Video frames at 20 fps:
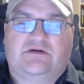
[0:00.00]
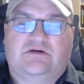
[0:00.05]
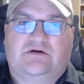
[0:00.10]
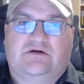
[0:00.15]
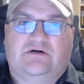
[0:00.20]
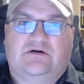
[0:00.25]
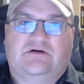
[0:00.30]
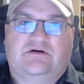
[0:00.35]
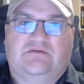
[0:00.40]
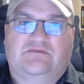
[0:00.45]

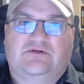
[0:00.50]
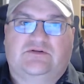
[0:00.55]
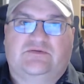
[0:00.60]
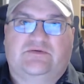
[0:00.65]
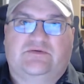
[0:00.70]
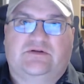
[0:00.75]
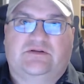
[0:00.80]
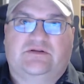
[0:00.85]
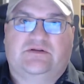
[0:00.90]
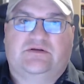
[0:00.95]
a little
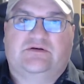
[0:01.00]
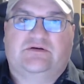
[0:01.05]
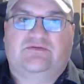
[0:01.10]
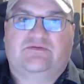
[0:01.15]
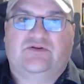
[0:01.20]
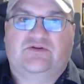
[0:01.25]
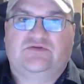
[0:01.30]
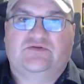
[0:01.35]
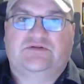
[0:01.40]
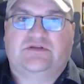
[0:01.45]
bit of the
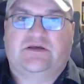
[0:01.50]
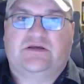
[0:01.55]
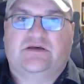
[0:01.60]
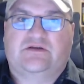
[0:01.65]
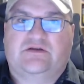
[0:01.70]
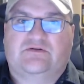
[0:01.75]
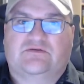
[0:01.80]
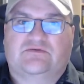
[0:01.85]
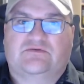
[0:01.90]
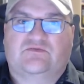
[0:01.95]

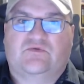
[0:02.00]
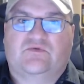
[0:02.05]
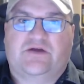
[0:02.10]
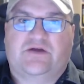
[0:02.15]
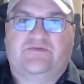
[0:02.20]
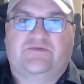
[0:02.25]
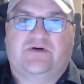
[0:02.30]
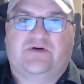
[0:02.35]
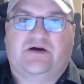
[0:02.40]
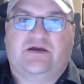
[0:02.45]
HughesNet or
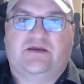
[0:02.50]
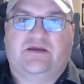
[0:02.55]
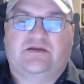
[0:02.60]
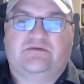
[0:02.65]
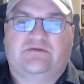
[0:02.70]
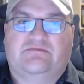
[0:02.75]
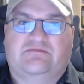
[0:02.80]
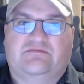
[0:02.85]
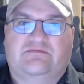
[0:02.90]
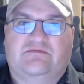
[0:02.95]
Wi-Fi,
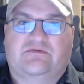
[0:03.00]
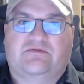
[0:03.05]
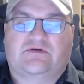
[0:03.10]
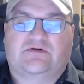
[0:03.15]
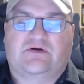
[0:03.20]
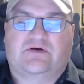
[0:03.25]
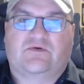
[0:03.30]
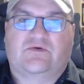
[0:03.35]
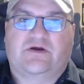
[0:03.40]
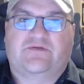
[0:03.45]

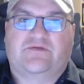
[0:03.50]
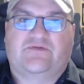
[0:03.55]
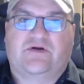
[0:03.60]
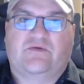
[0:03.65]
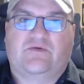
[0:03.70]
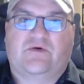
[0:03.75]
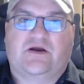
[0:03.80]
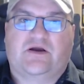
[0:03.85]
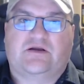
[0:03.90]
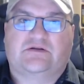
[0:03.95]
not Wi-Fi,
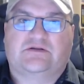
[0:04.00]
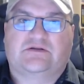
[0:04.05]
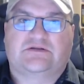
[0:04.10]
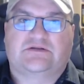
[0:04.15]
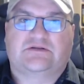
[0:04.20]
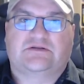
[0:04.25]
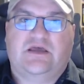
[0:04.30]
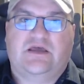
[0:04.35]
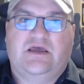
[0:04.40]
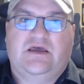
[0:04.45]

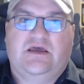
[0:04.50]
wireless,